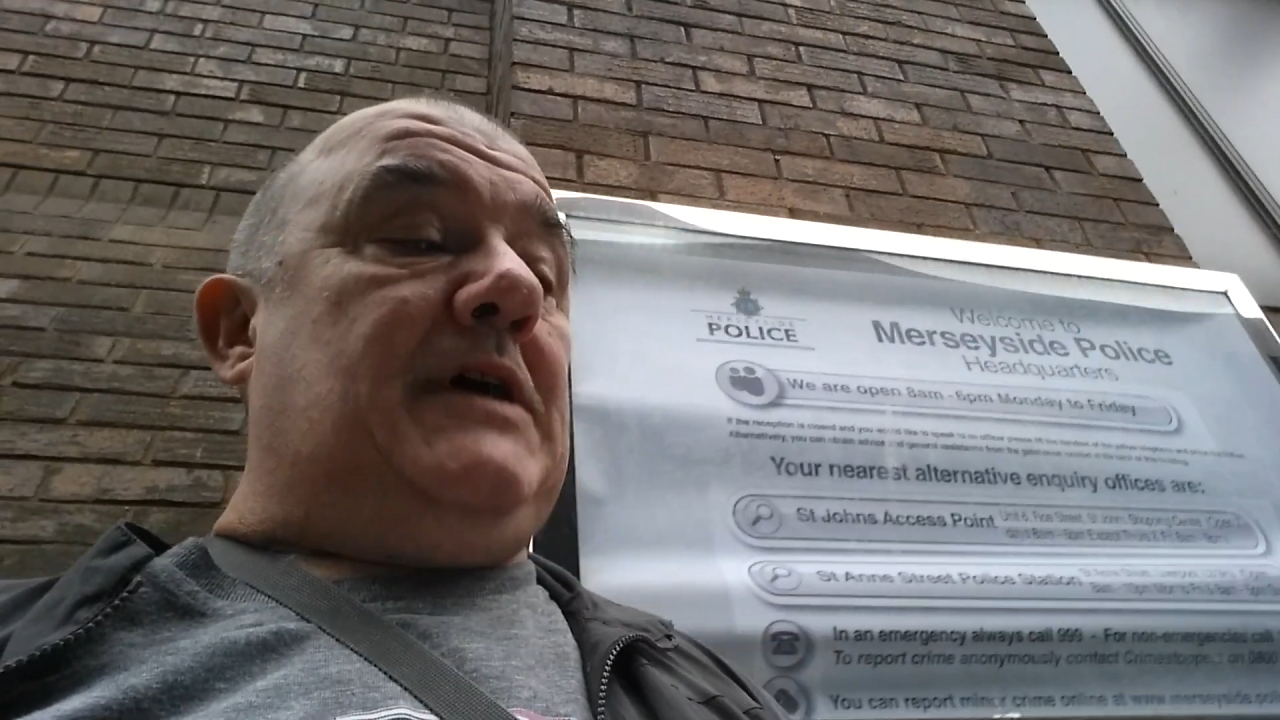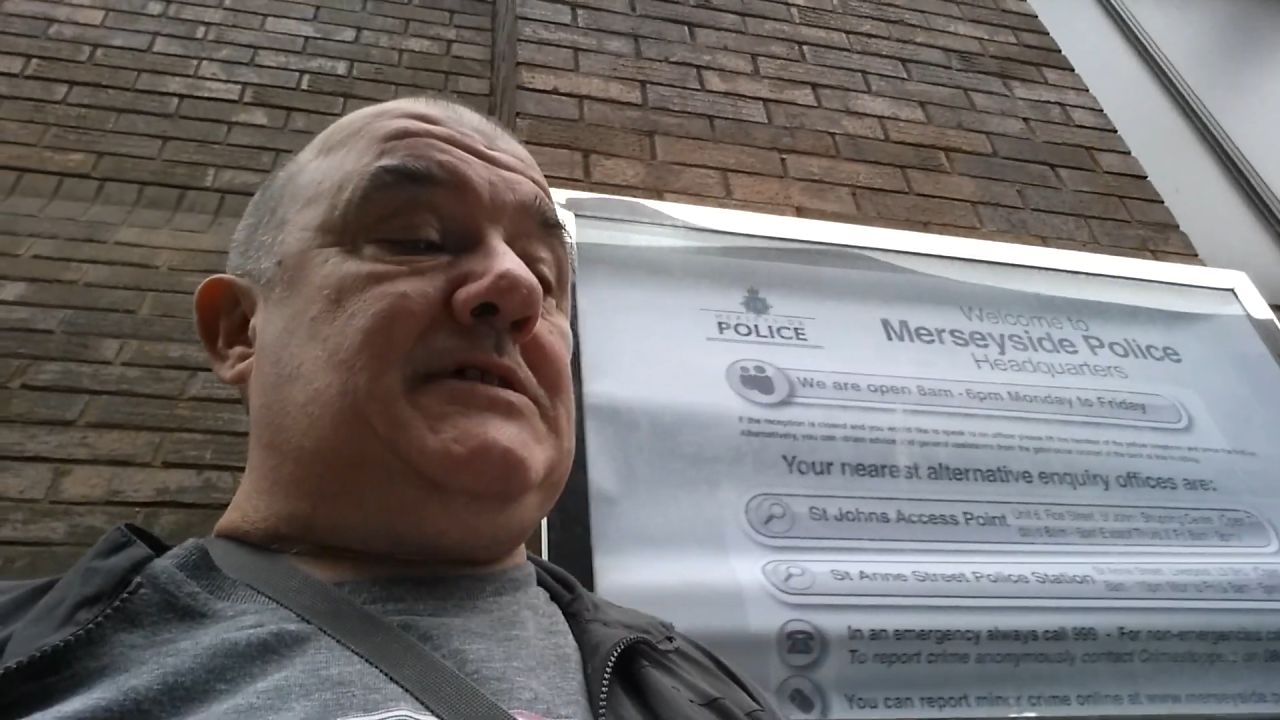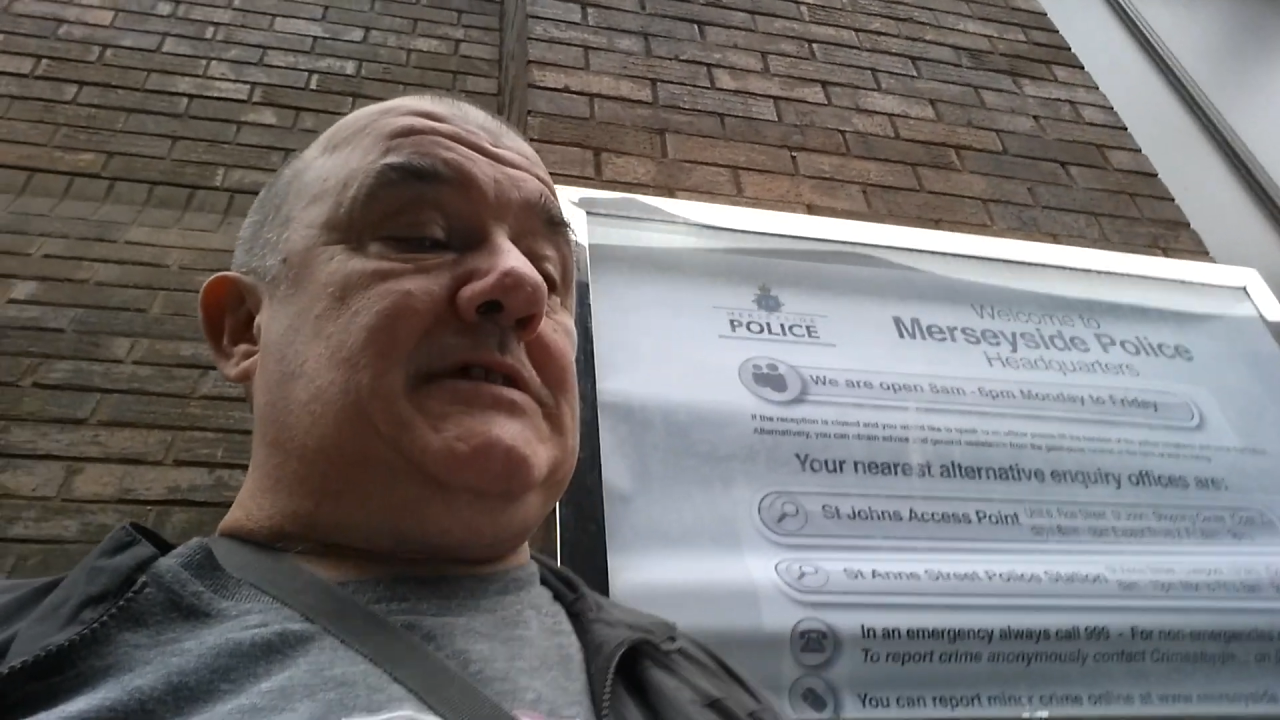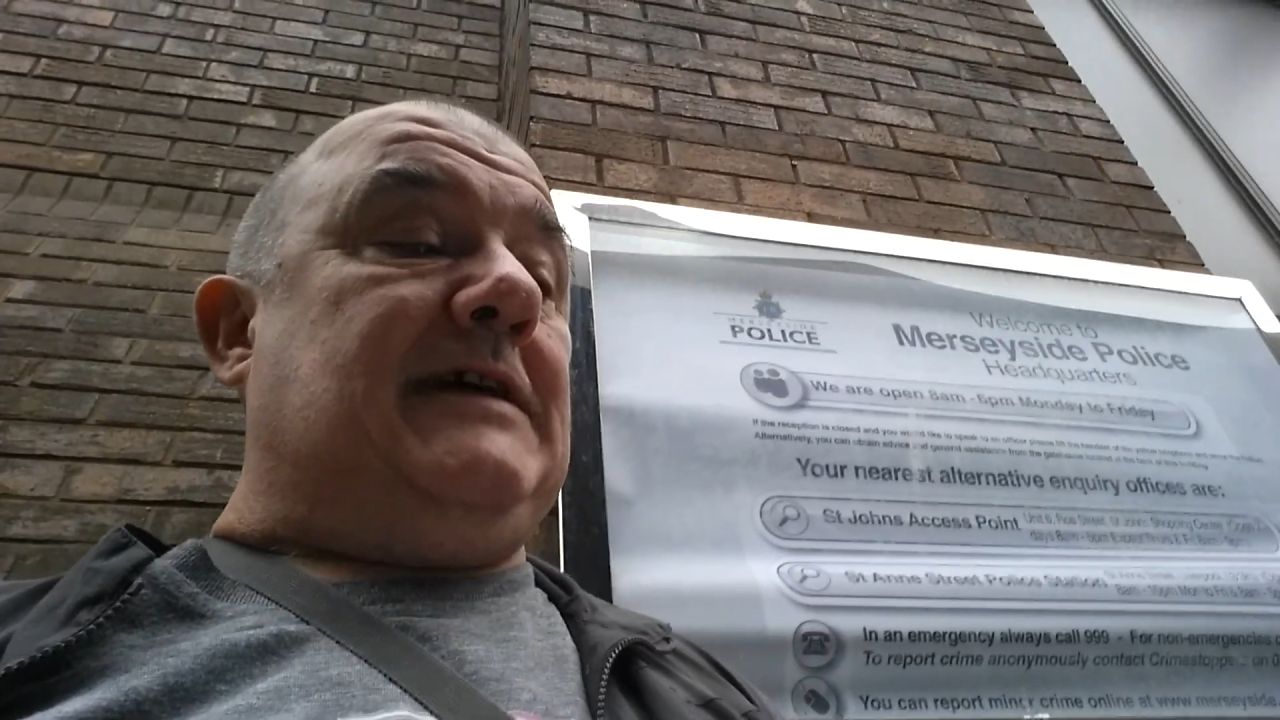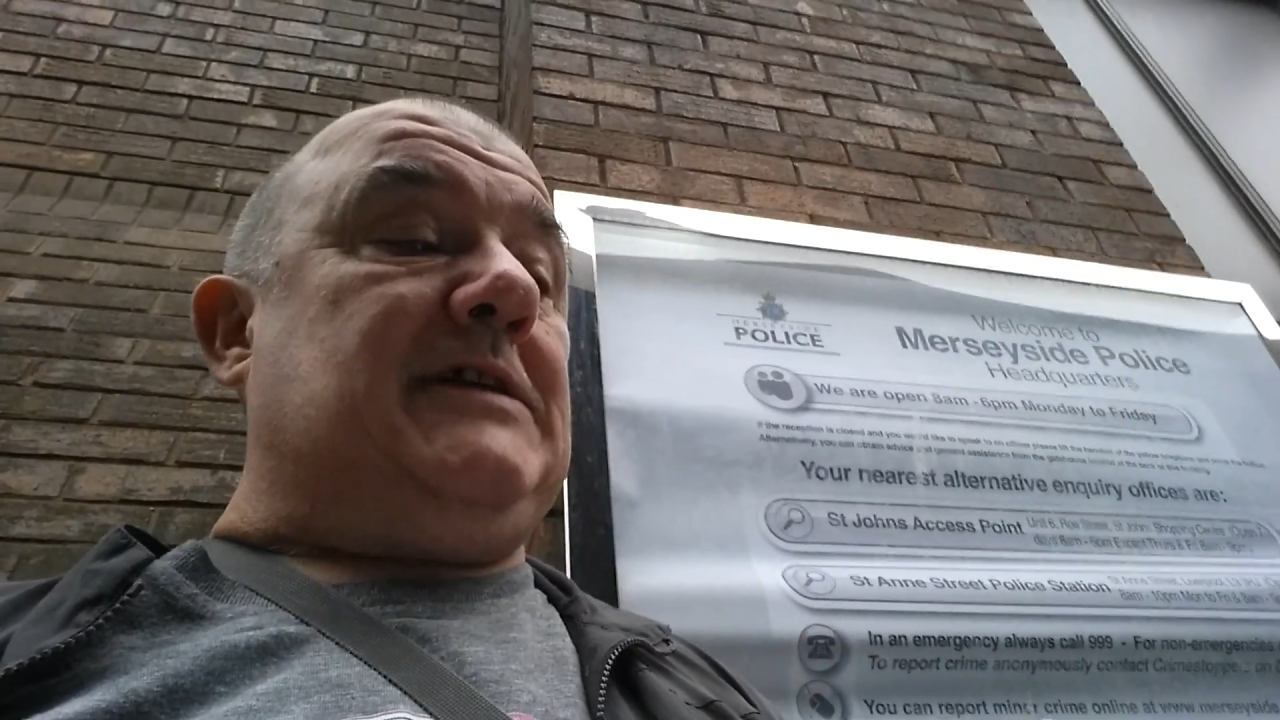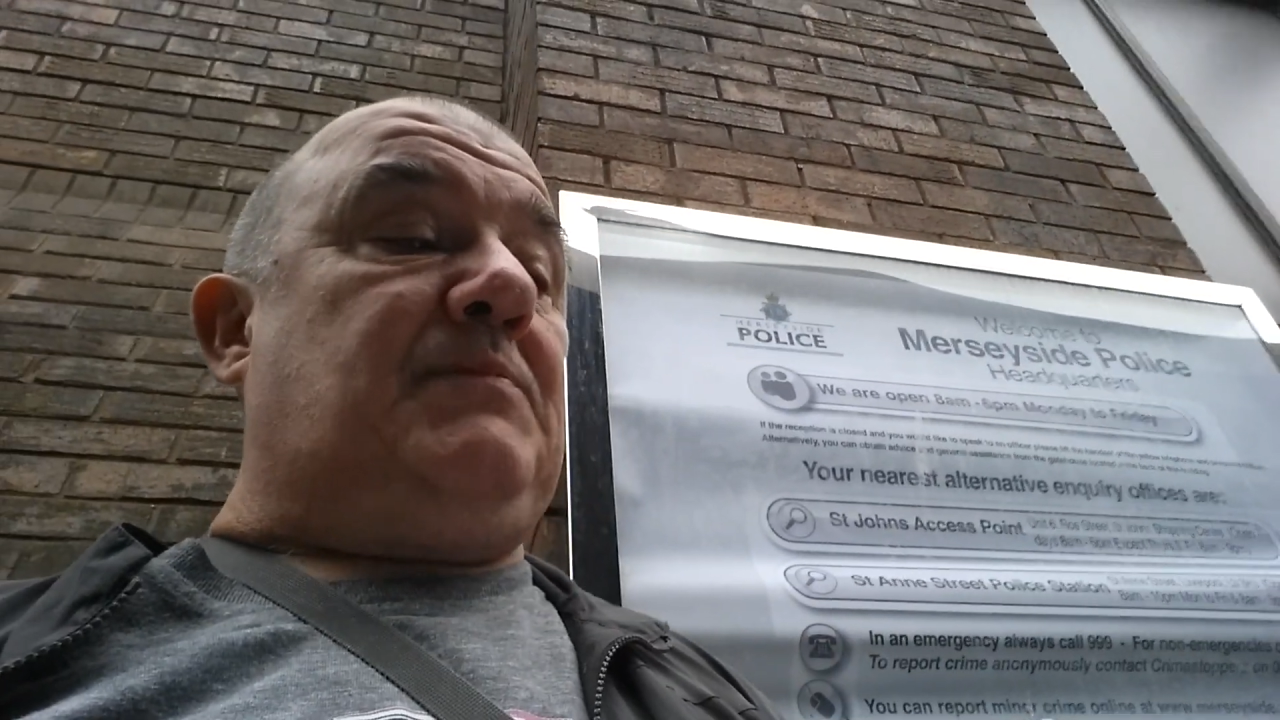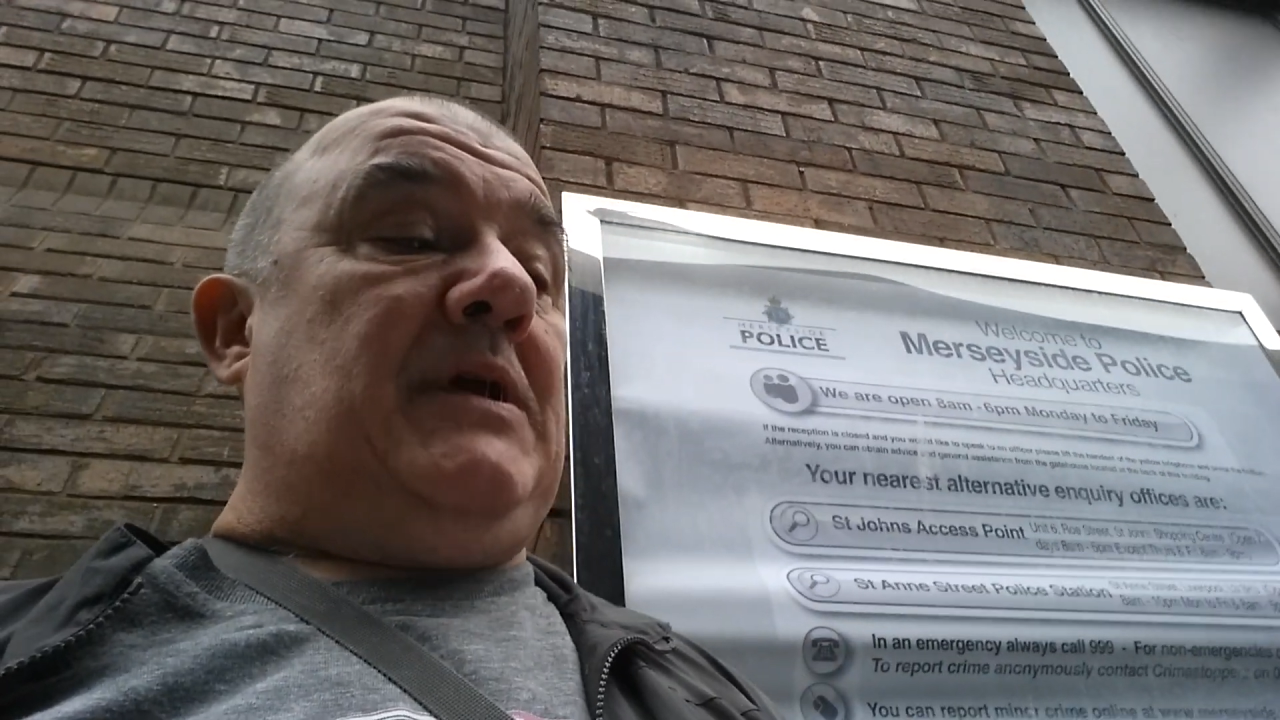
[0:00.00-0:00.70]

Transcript: Merseyside are